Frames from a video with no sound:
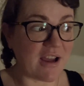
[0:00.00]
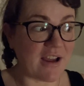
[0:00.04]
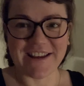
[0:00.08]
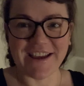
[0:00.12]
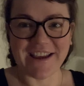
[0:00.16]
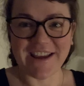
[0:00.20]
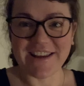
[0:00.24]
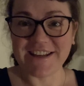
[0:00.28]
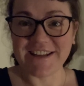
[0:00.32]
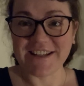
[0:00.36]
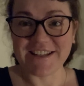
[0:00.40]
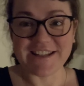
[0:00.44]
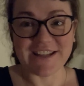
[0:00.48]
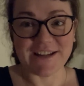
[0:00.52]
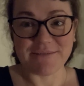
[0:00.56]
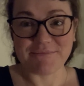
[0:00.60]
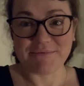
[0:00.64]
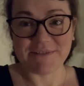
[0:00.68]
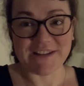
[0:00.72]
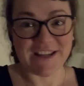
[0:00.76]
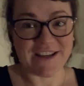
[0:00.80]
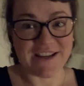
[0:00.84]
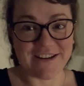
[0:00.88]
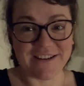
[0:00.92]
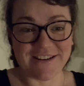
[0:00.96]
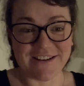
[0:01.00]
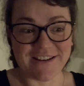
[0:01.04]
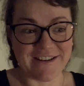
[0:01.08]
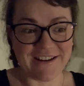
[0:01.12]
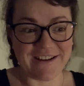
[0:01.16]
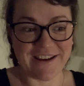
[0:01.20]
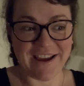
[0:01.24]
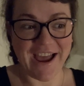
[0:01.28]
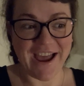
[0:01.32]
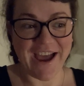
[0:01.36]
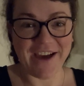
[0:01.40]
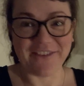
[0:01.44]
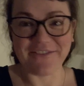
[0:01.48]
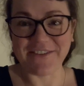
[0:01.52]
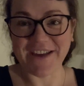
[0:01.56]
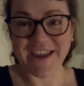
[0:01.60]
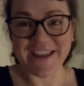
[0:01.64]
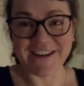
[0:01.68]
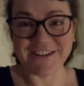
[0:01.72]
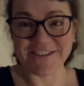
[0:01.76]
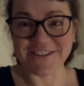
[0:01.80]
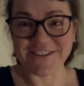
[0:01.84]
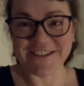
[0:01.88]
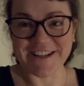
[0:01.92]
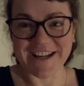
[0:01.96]
I need him to have
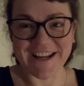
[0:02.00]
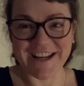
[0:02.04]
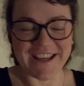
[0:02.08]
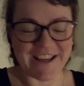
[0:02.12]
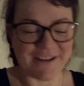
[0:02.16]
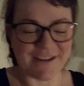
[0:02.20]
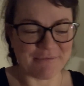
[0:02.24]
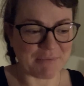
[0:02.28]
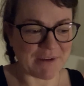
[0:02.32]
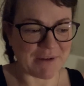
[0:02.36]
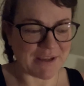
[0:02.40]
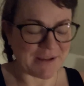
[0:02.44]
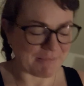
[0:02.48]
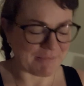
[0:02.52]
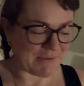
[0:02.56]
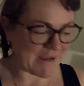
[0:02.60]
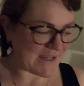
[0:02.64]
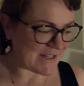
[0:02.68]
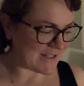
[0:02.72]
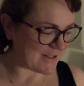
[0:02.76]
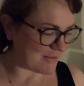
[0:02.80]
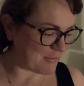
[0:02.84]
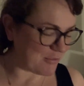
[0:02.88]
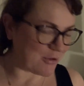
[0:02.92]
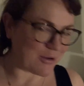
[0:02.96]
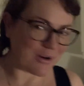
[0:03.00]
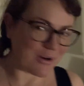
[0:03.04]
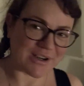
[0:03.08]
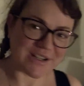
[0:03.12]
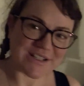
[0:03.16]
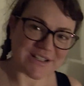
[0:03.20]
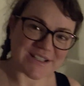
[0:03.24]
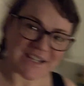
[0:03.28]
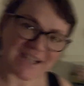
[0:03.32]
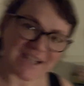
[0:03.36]
energy and be my support.